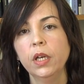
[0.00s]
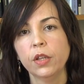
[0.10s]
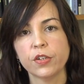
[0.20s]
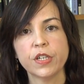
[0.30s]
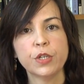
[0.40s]

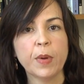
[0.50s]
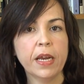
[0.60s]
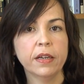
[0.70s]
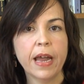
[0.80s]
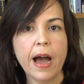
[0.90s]
there's a
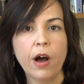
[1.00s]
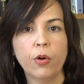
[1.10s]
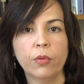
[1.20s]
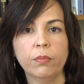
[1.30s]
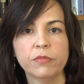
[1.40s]
debate
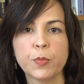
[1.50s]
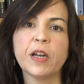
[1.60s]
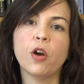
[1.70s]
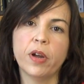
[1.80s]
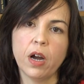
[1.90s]
now, it's
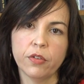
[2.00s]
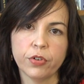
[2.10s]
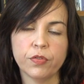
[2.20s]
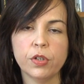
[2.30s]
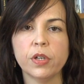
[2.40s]
been going on
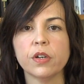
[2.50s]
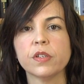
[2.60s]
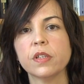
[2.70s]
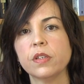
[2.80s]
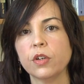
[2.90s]
for a few
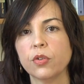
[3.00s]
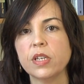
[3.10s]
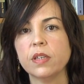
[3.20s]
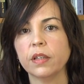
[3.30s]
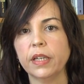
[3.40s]
years, it's
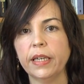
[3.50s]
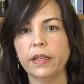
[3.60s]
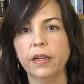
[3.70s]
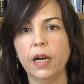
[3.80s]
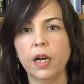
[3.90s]

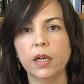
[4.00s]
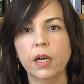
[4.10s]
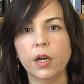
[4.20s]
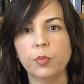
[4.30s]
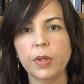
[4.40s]
increasingly
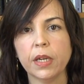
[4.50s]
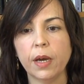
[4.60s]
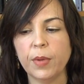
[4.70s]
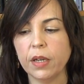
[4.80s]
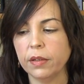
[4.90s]

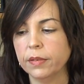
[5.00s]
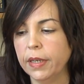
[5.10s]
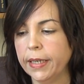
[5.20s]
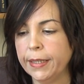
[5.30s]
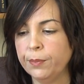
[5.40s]
becoming
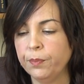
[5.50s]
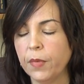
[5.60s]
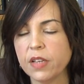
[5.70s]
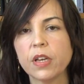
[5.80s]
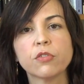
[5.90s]

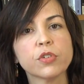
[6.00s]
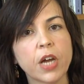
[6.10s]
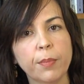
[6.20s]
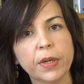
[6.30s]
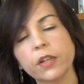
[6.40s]
a central
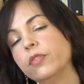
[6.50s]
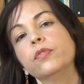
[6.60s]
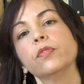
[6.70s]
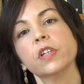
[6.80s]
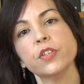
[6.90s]
topic of
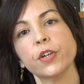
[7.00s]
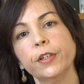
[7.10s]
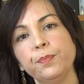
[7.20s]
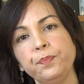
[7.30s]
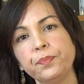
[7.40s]

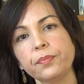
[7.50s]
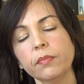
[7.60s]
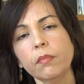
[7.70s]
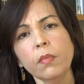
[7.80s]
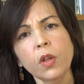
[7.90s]
concern
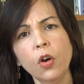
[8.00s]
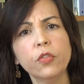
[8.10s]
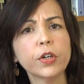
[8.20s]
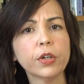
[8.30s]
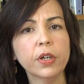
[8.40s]

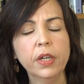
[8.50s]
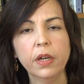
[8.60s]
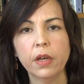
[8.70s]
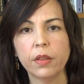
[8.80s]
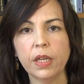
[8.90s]
over
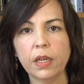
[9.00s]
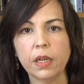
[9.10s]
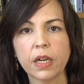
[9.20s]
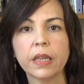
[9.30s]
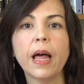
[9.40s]

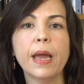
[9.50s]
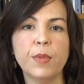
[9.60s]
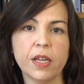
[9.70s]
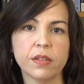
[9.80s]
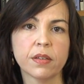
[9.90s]
the
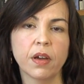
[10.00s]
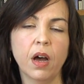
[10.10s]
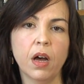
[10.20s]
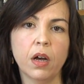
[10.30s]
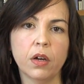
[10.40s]
climate
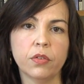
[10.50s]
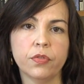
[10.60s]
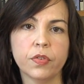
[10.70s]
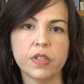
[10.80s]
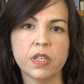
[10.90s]

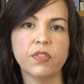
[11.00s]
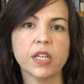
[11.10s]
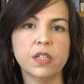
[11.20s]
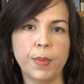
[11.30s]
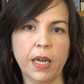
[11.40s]
of
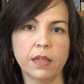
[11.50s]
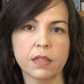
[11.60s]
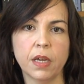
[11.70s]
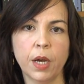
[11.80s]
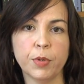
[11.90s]
civic
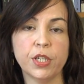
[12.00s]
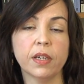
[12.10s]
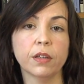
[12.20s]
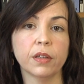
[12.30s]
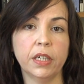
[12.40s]
debate,
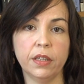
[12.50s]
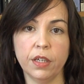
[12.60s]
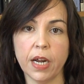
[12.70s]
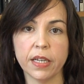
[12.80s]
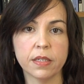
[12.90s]
particularly in the
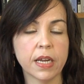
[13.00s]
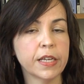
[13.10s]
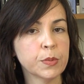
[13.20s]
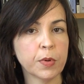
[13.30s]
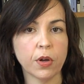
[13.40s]
United
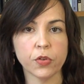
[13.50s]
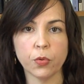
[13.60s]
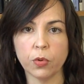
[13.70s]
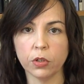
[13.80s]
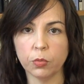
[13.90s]
States, but also
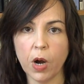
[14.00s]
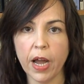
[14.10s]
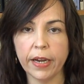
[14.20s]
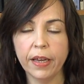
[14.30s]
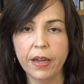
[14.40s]

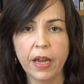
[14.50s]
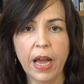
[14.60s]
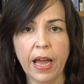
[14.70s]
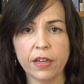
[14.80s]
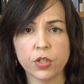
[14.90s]
worldwide,
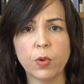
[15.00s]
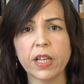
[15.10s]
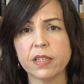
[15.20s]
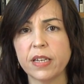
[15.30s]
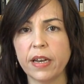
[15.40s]
and to what
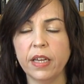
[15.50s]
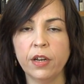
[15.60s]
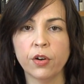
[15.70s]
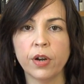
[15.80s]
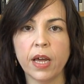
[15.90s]
extent
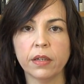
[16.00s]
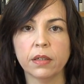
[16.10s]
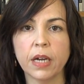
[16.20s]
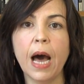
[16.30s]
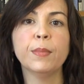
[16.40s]
internet
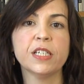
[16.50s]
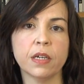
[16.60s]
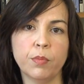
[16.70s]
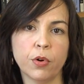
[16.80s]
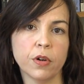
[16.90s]

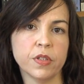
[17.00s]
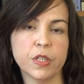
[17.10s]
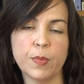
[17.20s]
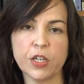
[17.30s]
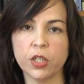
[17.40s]
commenting boards,
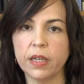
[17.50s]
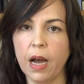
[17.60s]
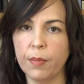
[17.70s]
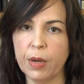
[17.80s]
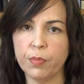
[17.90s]
especially
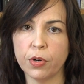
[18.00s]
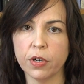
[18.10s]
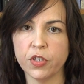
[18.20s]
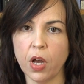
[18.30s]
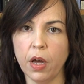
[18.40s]
comment
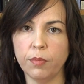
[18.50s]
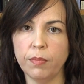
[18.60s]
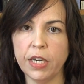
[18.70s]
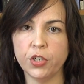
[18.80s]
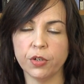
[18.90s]
boards on
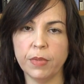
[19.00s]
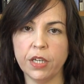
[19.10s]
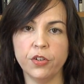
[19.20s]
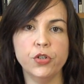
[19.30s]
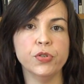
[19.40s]
major
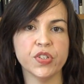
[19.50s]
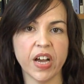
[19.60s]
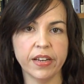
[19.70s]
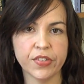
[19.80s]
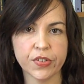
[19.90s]
media news
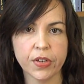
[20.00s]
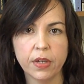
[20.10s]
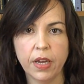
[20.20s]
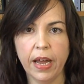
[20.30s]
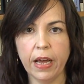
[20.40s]
sites
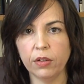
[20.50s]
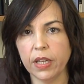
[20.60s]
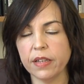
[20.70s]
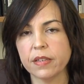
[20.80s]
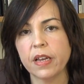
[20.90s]
and
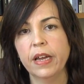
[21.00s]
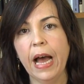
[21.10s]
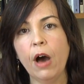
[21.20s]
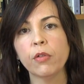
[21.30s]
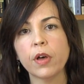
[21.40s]
outlets,
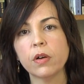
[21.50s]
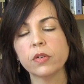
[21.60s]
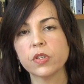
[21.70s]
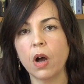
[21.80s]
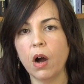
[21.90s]
how
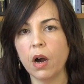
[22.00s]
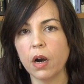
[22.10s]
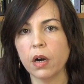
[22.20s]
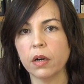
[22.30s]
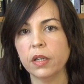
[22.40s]
those
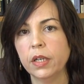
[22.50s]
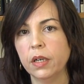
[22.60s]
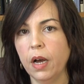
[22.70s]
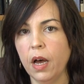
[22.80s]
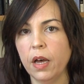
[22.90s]
are
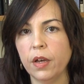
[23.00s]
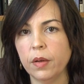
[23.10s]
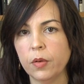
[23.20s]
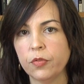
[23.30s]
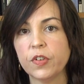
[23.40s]

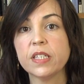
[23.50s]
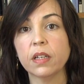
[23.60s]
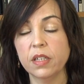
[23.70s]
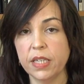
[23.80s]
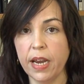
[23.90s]

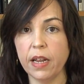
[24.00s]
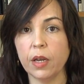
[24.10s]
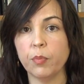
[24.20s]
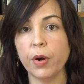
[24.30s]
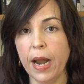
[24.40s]

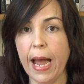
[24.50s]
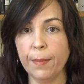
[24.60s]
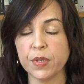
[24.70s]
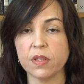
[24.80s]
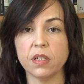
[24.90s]
facilitating
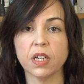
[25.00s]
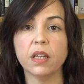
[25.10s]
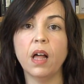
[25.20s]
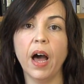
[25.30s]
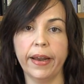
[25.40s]
perhaps the
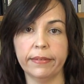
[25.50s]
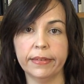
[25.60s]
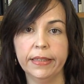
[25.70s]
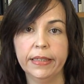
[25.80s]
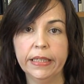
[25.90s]

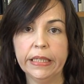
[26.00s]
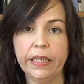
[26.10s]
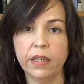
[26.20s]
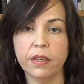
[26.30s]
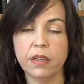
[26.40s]
decline
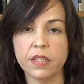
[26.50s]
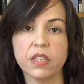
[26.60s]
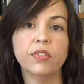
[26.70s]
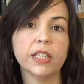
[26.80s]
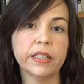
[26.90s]
in
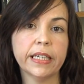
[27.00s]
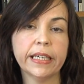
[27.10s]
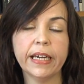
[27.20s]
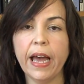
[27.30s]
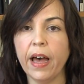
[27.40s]

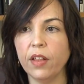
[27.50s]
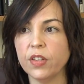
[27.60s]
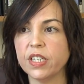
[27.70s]
civility and the